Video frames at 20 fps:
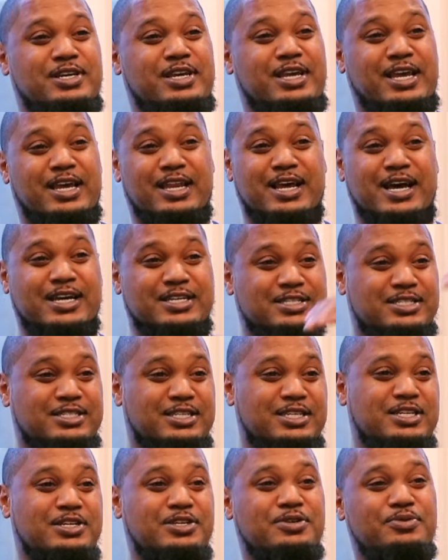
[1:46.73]
and I
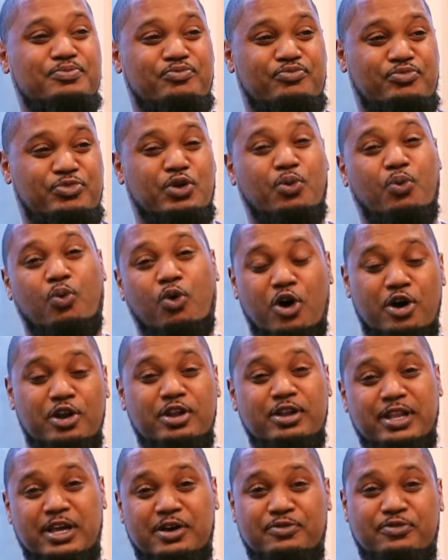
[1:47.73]
see the
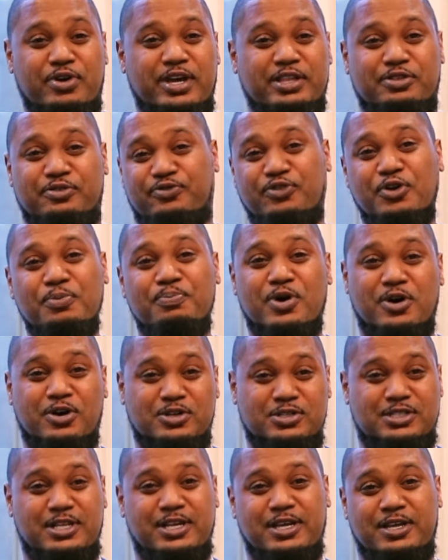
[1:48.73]
water level at the
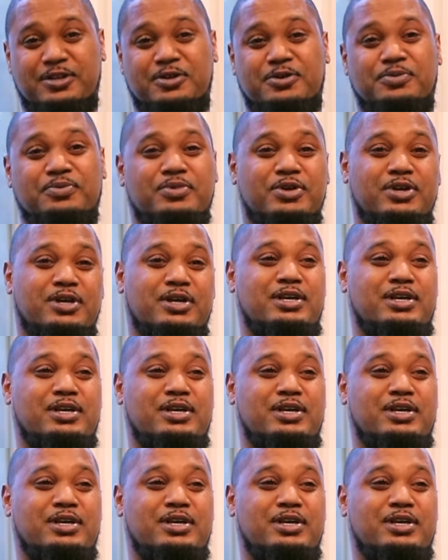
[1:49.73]
football stadium,